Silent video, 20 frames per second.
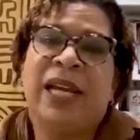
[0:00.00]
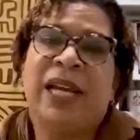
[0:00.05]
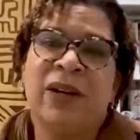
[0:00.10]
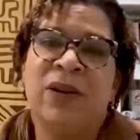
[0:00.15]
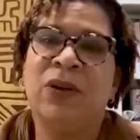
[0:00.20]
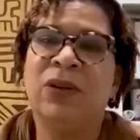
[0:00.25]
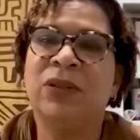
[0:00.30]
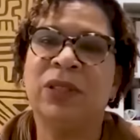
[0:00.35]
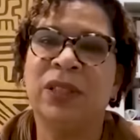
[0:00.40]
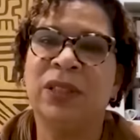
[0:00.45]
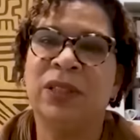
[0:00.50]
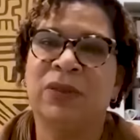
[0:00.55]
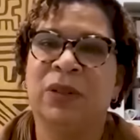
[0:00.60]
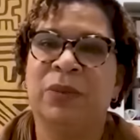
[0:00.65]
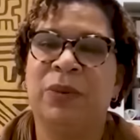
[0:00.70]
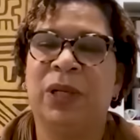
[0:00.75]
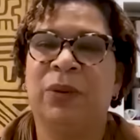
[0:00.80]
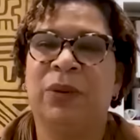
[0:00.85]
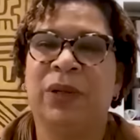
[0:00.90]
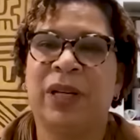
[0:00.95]
taken hold in the
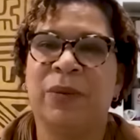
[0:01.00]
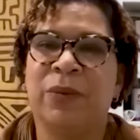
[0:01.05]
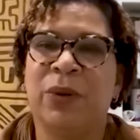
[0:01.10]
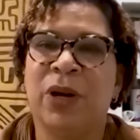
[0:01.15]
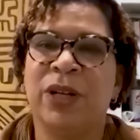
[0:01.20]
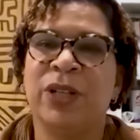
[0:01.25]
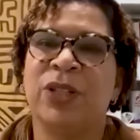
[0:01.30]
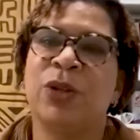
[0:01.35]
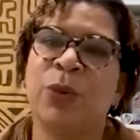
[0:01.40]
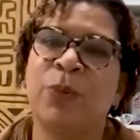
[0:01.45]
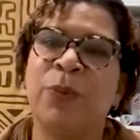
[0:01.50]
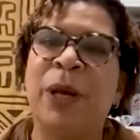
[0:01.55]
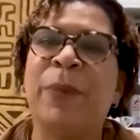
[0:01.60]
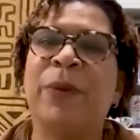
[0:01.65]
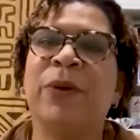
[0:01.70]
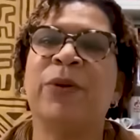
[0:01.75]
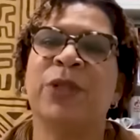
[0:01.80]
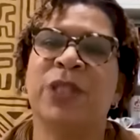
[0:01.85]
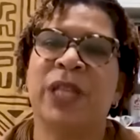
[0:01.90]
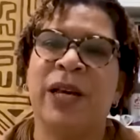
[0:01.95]
Republican Party. So
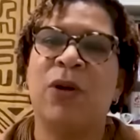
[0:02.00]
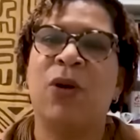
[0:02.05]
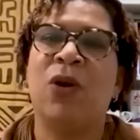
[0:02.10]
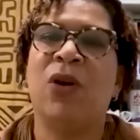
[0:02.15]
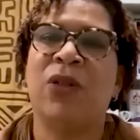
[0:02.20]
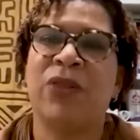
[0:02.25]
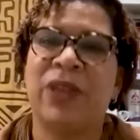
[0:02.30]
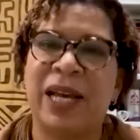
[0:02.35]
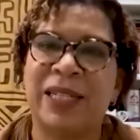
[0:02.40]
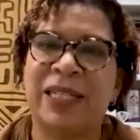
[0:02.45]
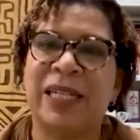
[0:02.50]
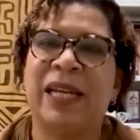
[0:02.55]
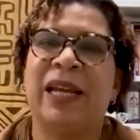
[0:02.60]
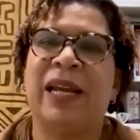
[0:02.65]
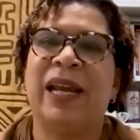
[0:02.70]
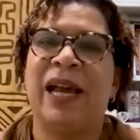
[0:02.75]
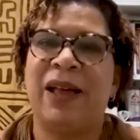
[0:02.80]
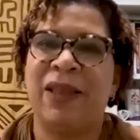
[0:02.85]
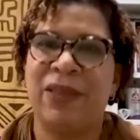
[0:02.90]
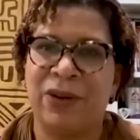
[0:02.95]
people are saying all that
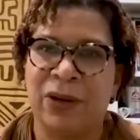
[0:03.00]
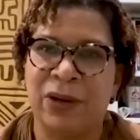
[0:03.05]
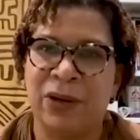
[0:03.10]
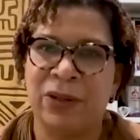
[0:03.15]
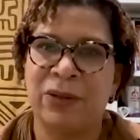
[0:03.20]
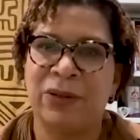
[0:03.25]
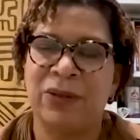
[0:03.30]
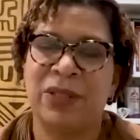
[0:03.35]
together